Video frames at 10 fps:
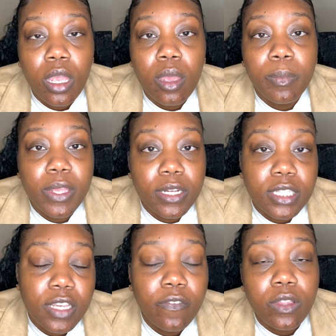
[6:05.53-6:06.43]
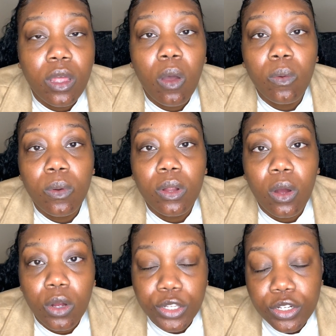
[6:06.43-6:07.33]
Because even though
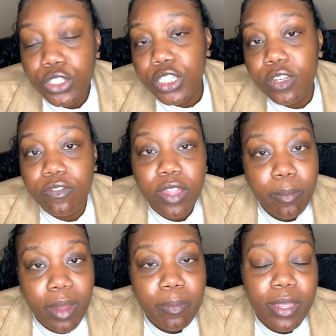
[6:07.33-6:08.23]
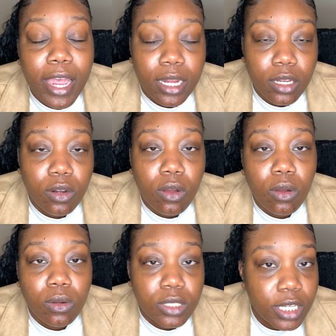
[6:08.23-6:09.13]
on your shift they might be acting
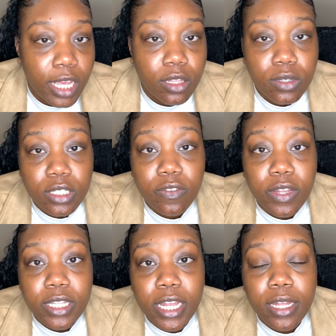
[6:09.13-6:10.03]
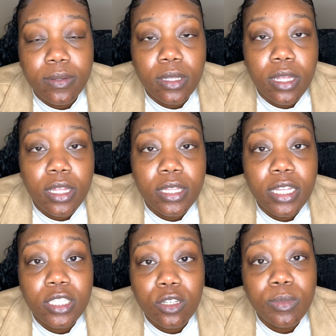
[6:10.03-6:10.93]
all together and stuff like that, they
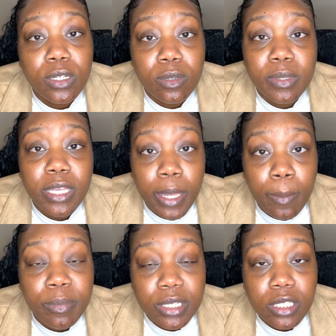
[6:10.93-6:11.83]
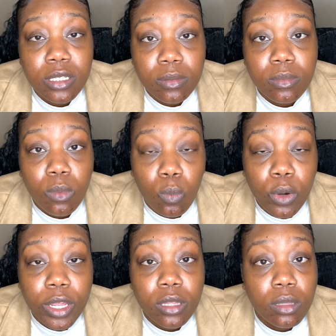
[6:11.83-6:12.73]
still could be getting busy
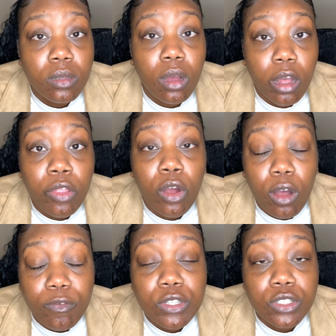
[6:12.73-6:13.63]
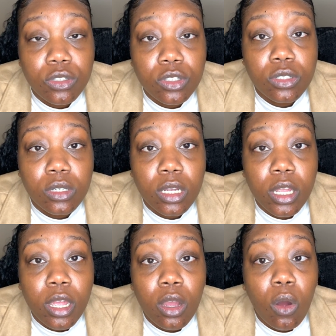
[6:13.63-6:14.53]
with other officers
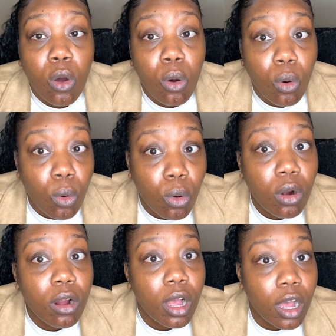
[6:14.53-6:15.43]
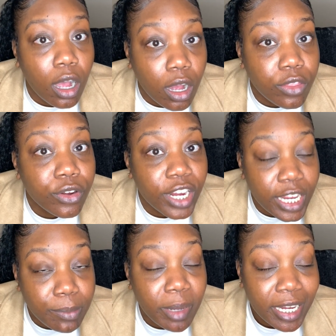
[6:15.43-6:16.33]
or other
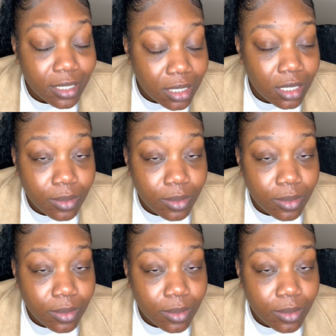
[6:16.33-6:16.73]
inmates.